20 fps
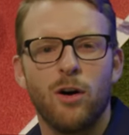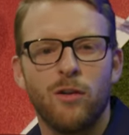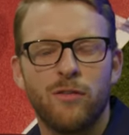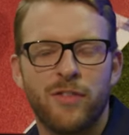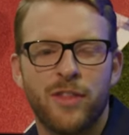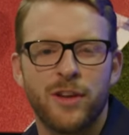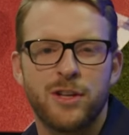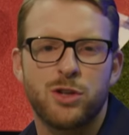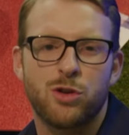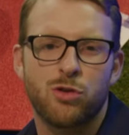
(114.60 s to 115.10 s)

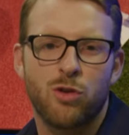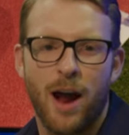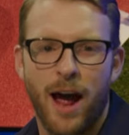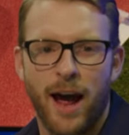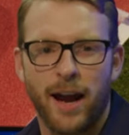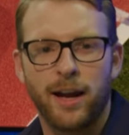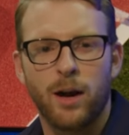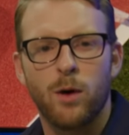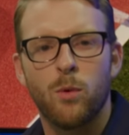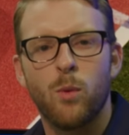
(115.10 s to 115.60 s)
of the
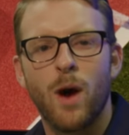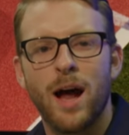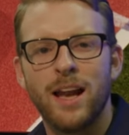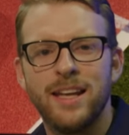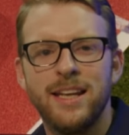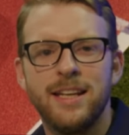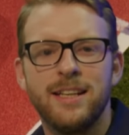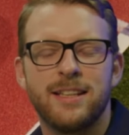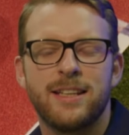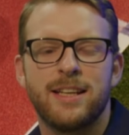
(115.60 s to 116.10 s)
track,
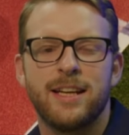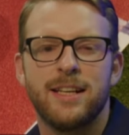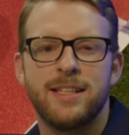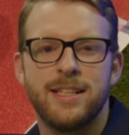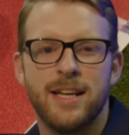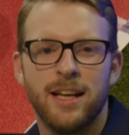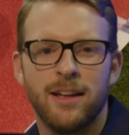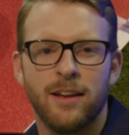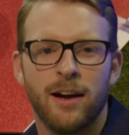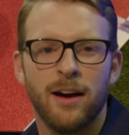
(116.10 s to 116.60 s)
Walid
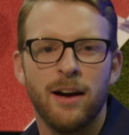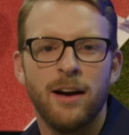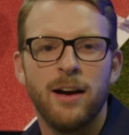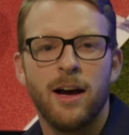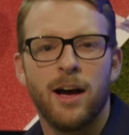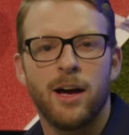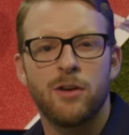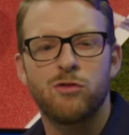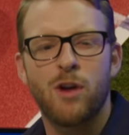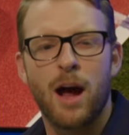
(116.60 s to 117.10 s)
Ktila
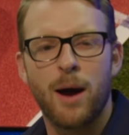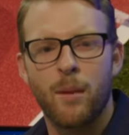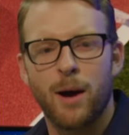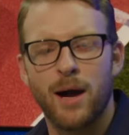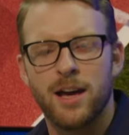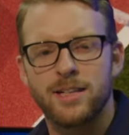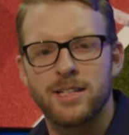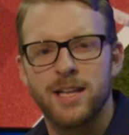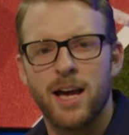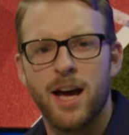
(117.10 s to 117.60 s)
and
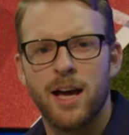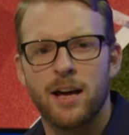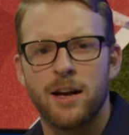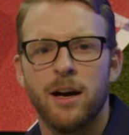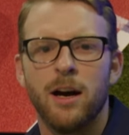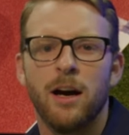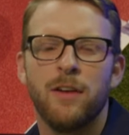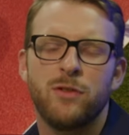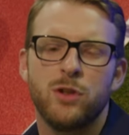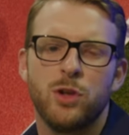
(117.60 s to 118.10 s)
Rawat
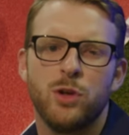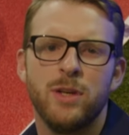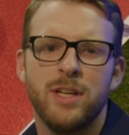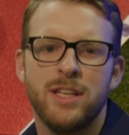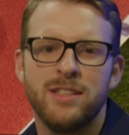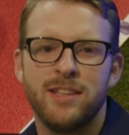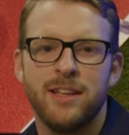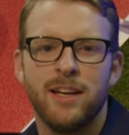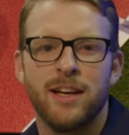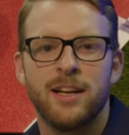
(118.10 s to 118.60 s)
Tana of
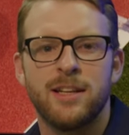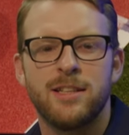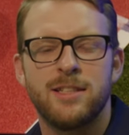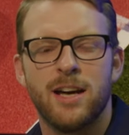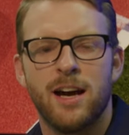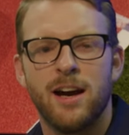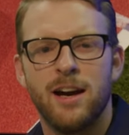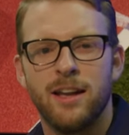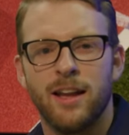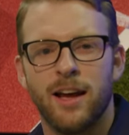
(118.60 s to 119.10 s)
Tunisia and
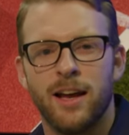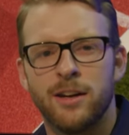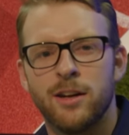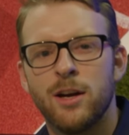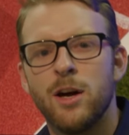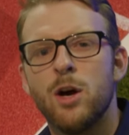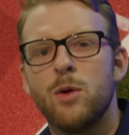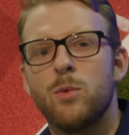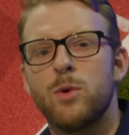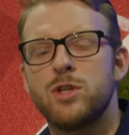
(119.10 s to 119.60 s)
Thailand,
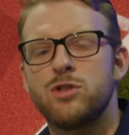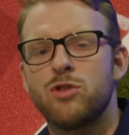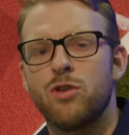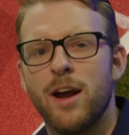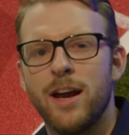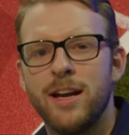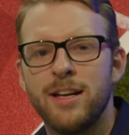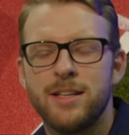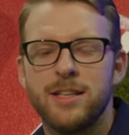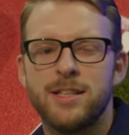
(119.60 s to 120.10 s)
were
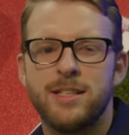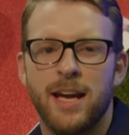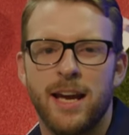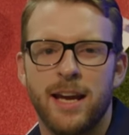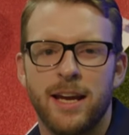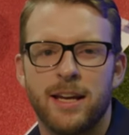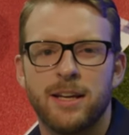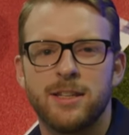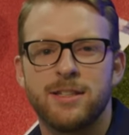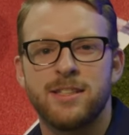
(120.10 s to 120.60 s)
trying to
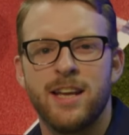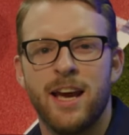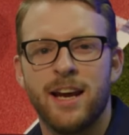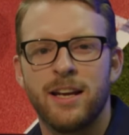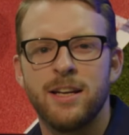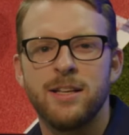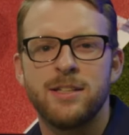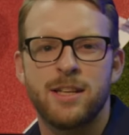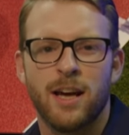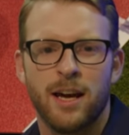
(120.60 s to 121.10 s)
take
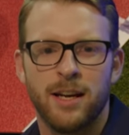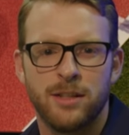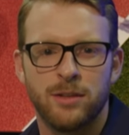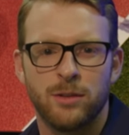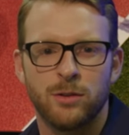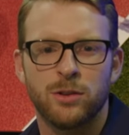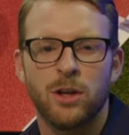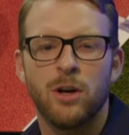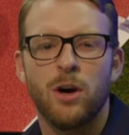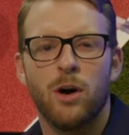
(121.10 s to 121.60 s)
second
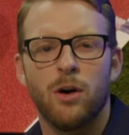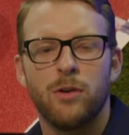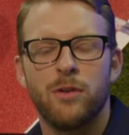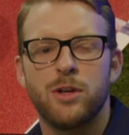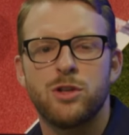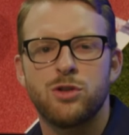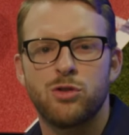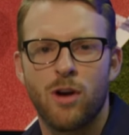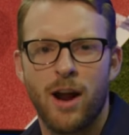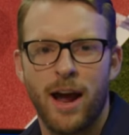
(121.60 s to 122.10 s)
titles on
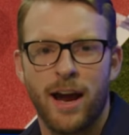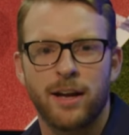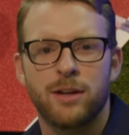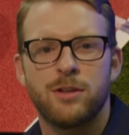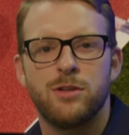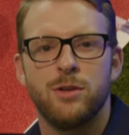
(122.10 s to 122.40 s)
the track